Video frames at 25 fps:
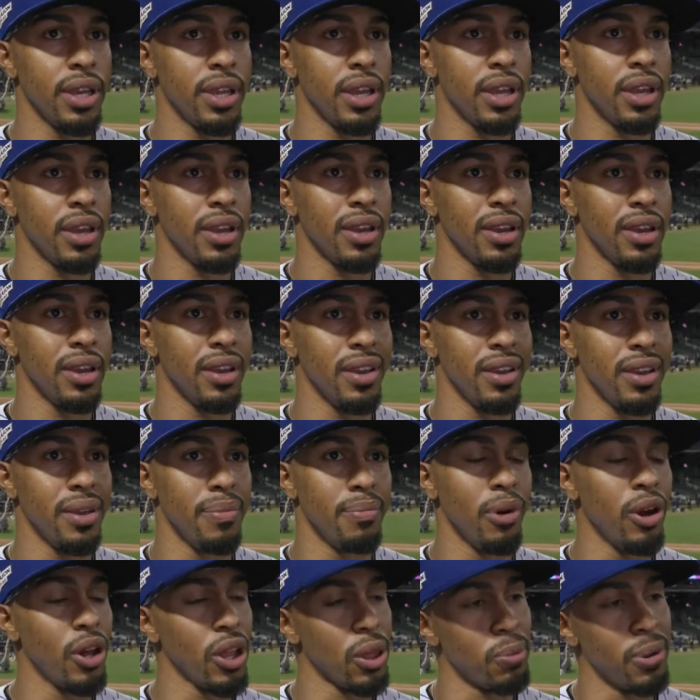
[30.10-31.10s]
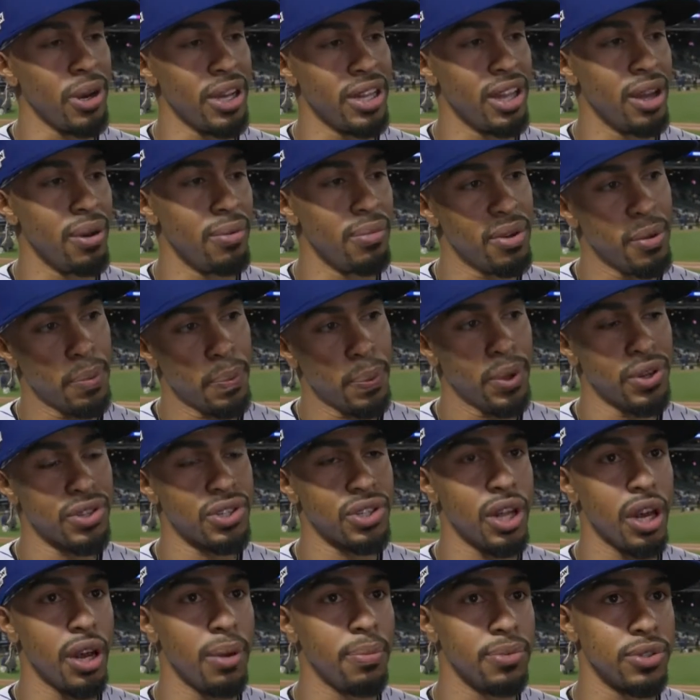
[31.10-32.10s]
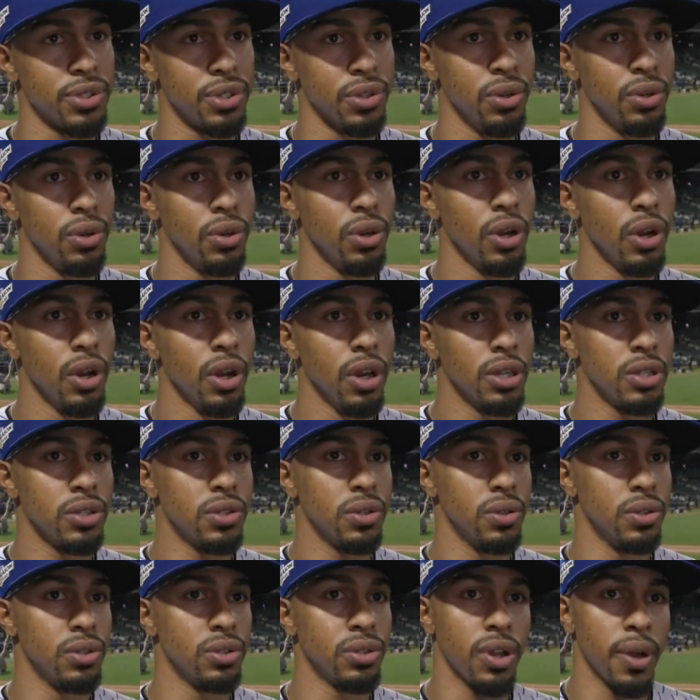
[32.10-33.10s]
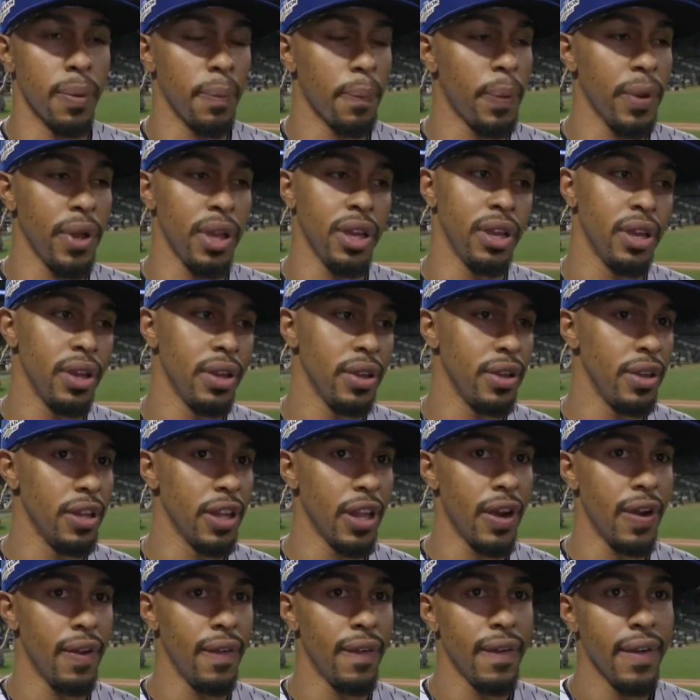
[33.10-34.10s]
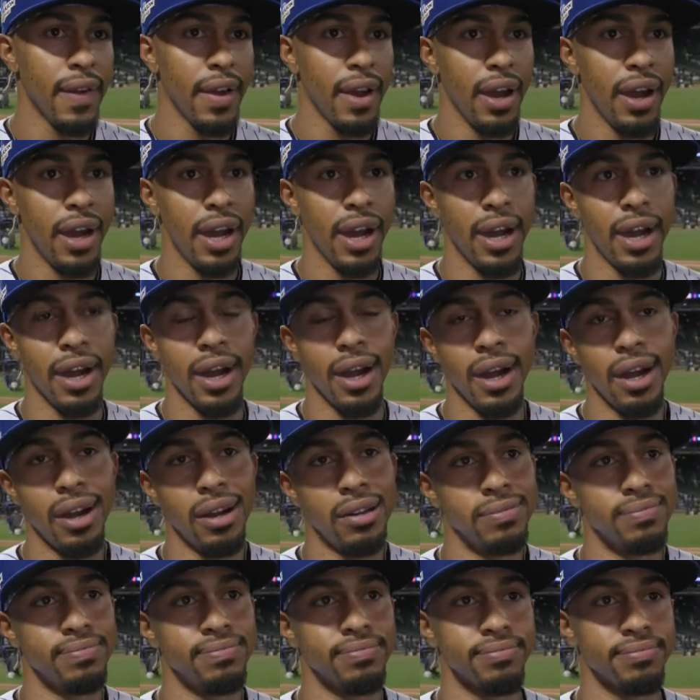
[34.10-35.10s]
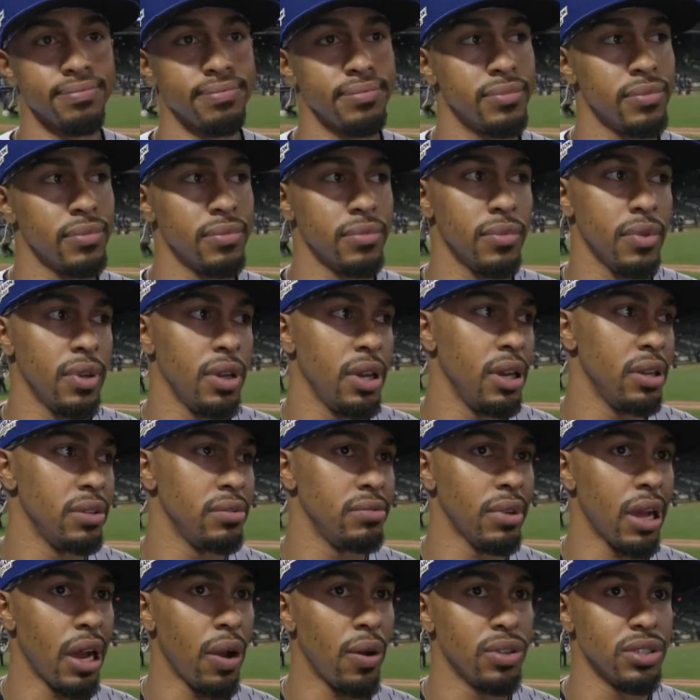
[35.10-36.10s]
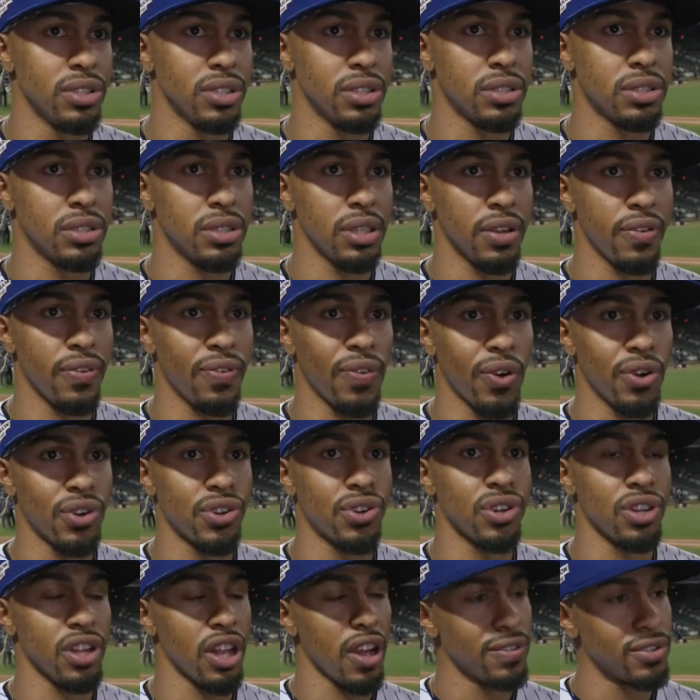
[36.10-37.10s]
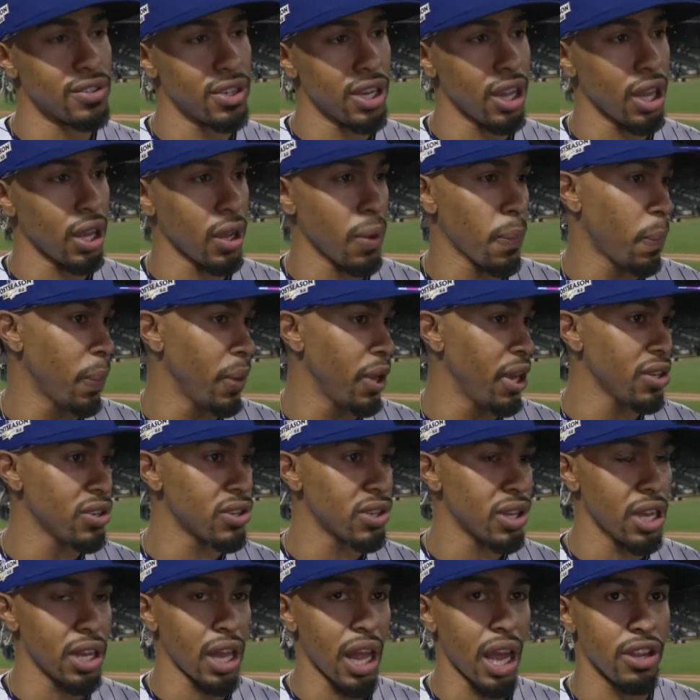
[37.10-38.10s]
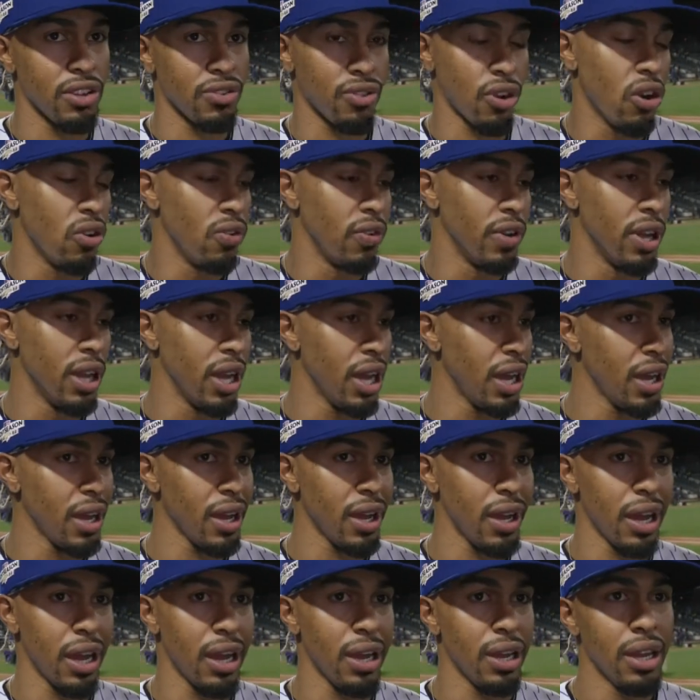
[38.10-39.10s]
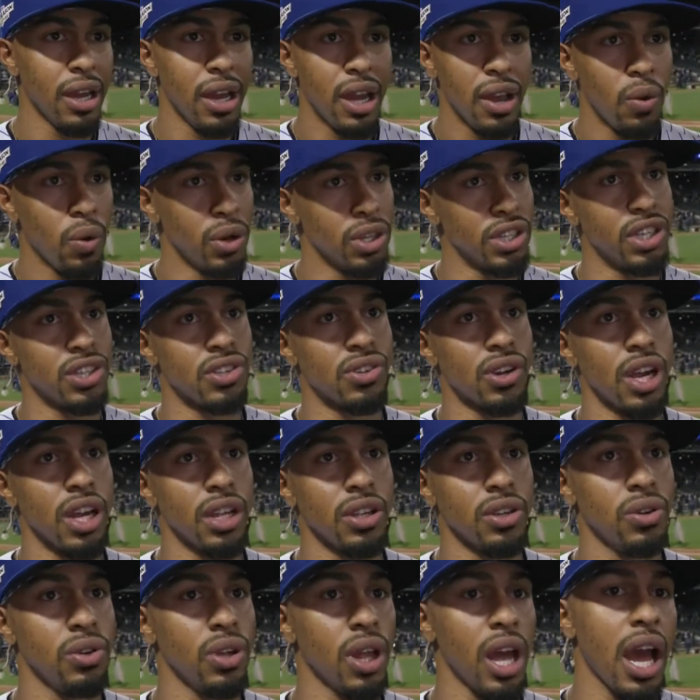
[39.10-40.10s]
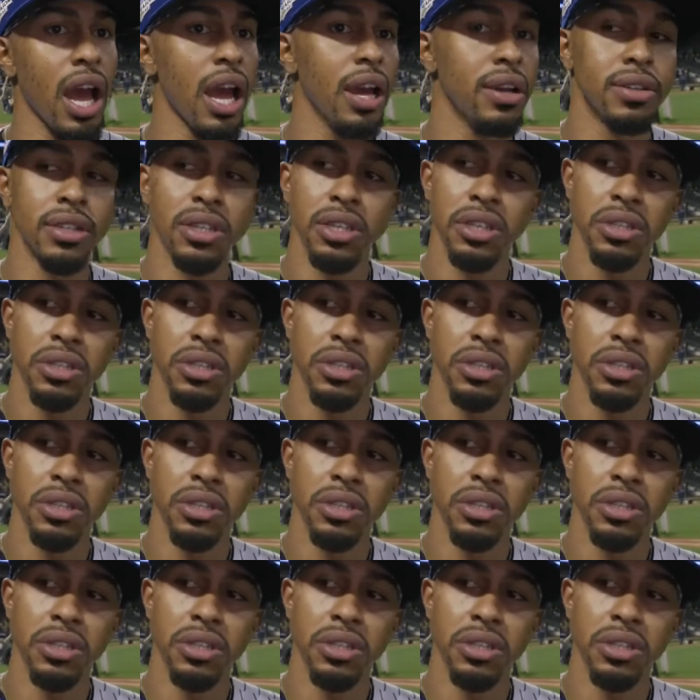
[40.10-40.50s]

it, it motivates them, We push them to, to, to compete, you know. Um, uh, I was fortunate enough to get a good pitch and I drove it. I, I wasn't trying to do that.